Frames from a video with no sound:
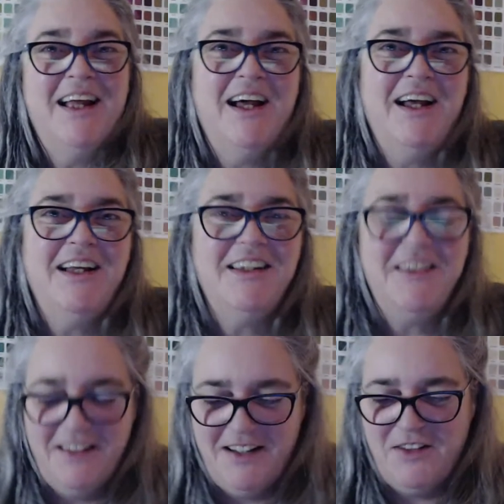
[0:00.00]
I
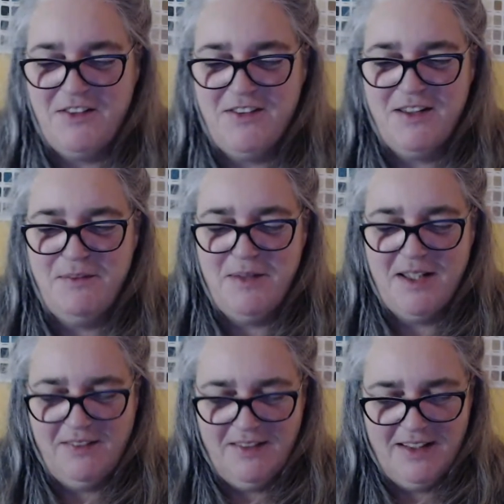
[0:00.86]
didn't think I was going to be
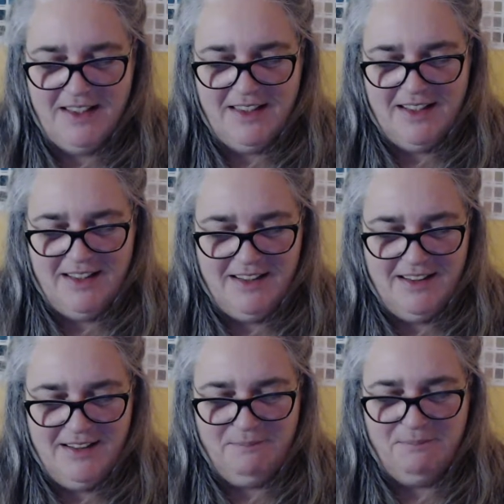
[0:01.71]
able to get that
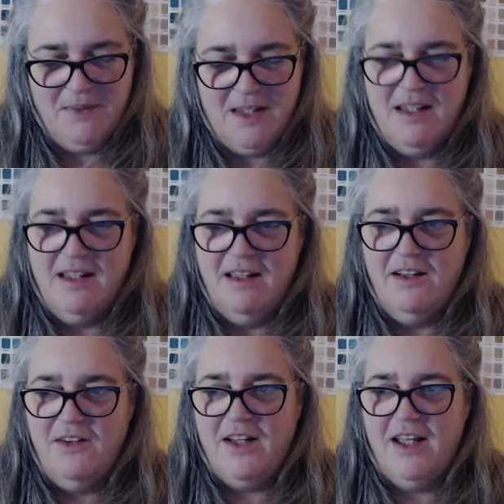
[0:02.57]
done.
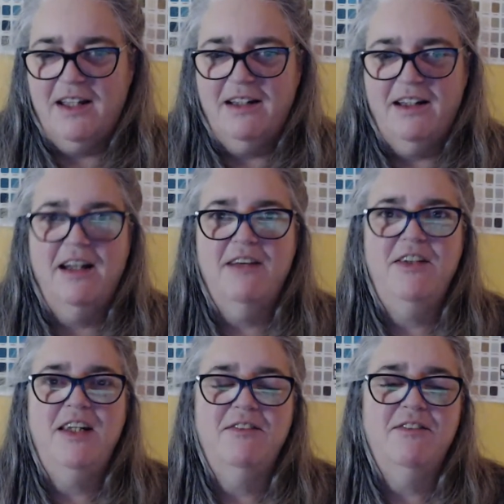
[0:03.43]
Okay,
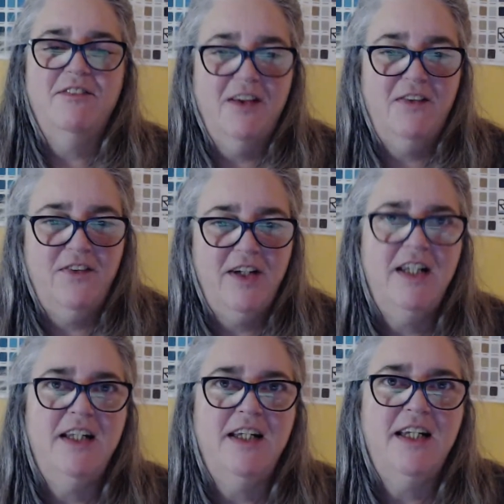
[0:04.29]
I
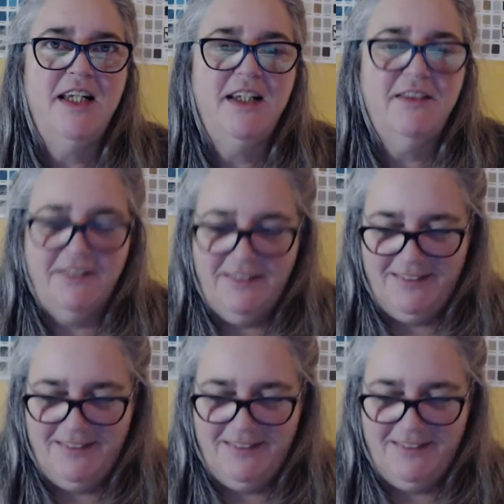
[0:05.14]
threaded a needle.